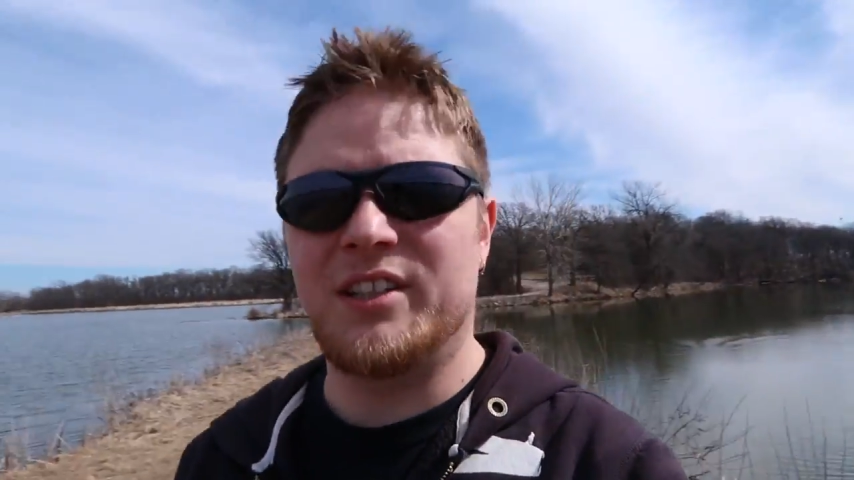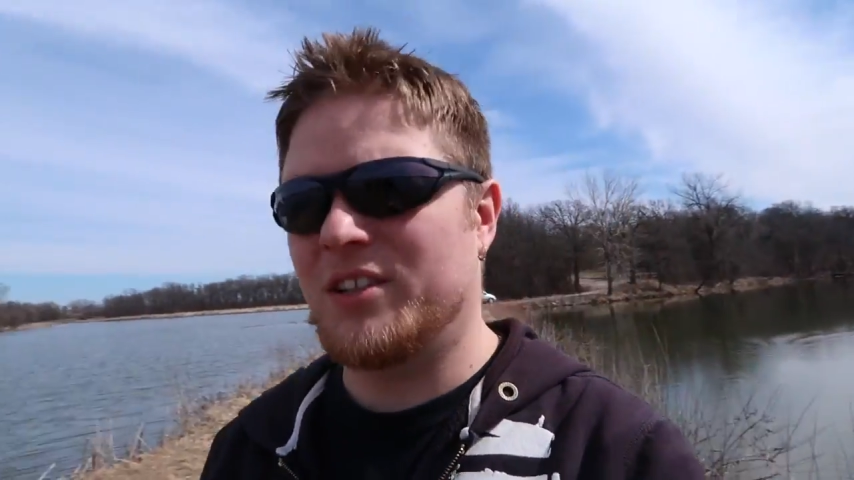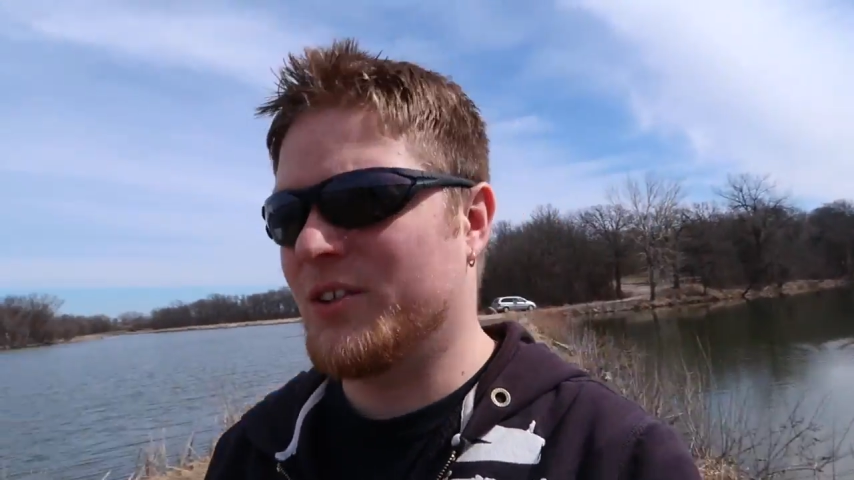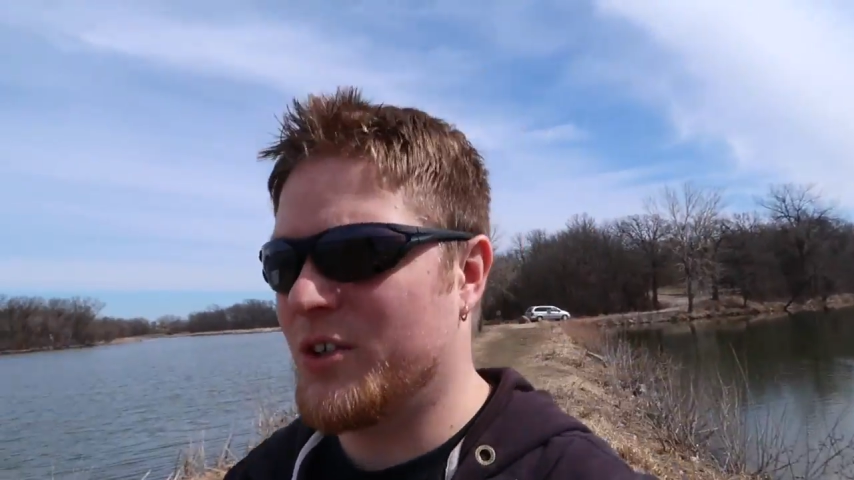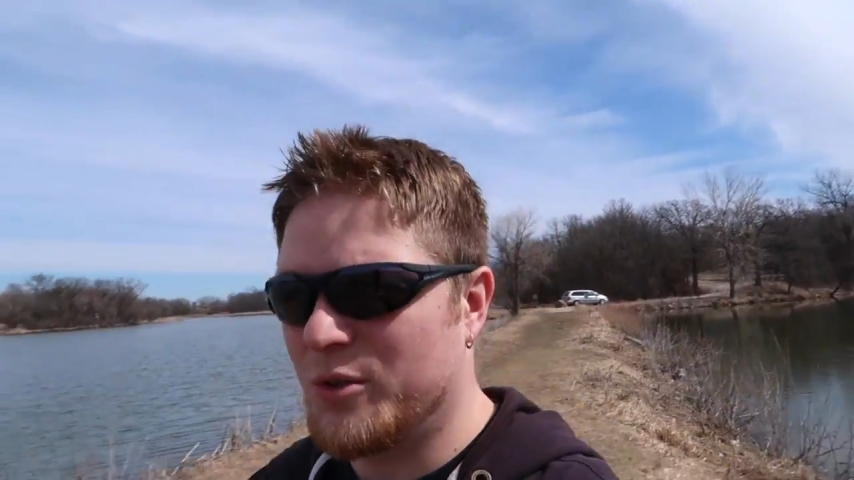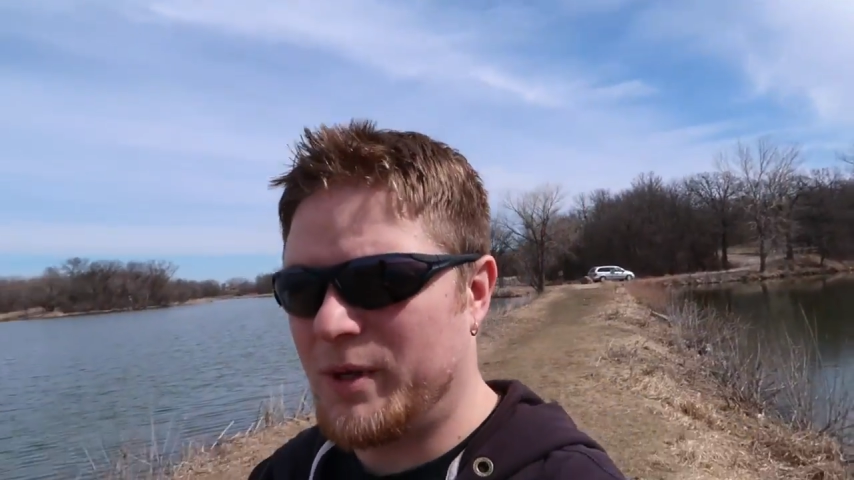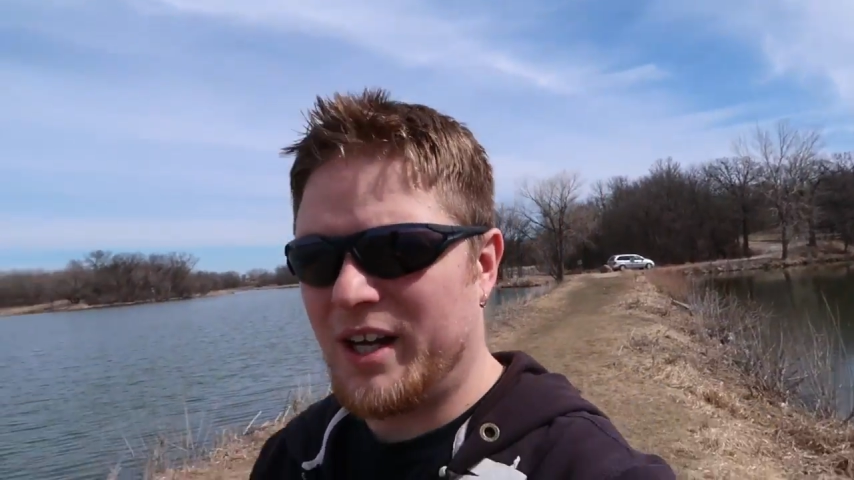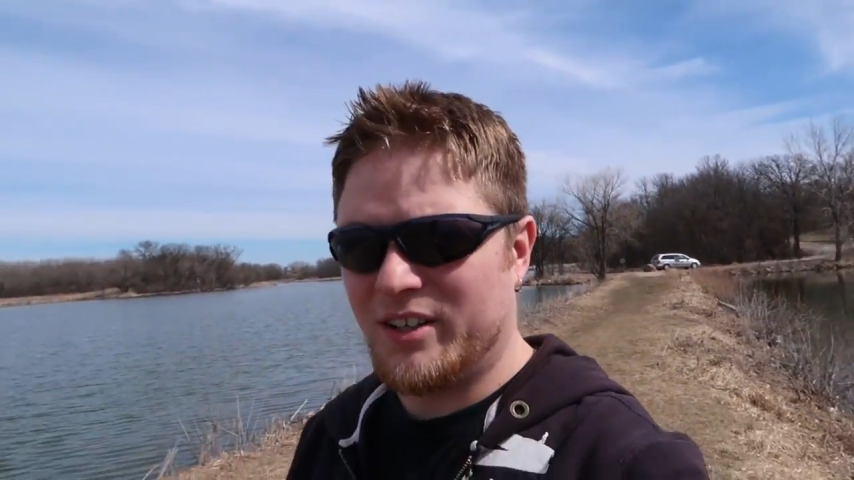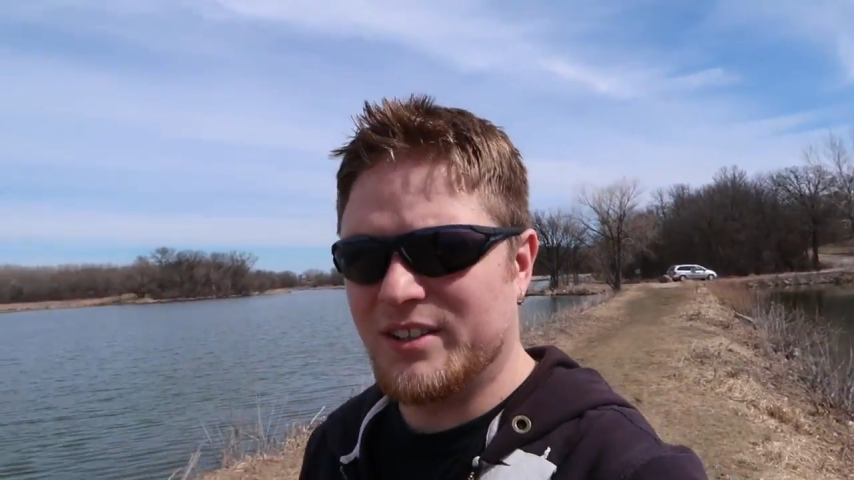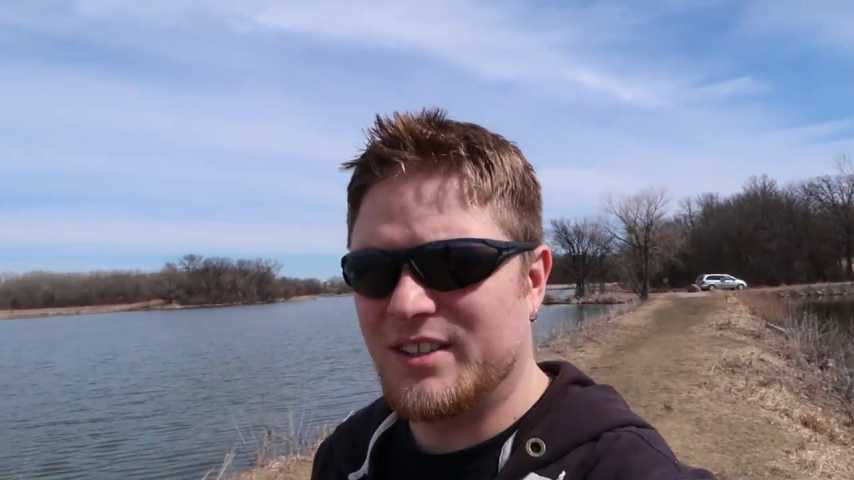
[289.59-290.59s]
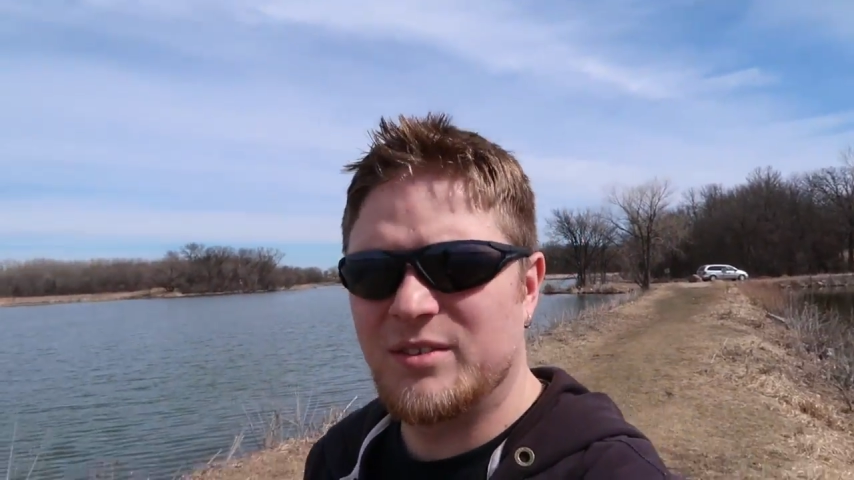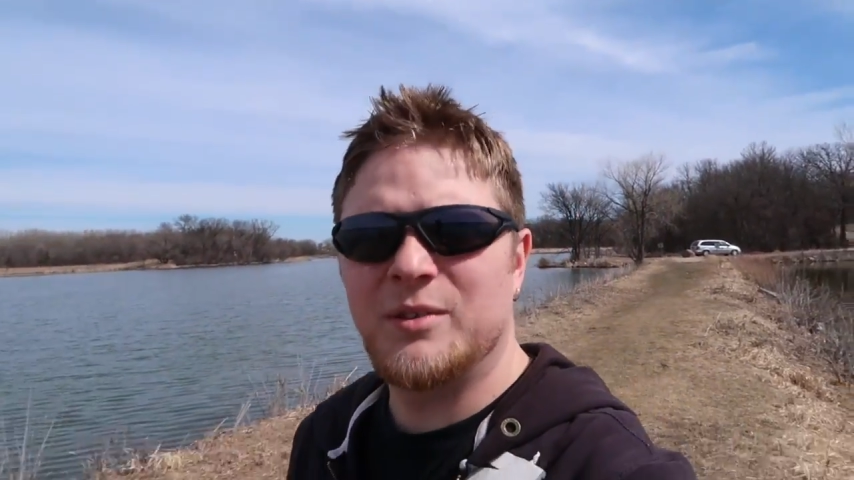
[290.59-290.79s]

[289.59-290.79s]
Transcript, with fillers: and Corona bottles.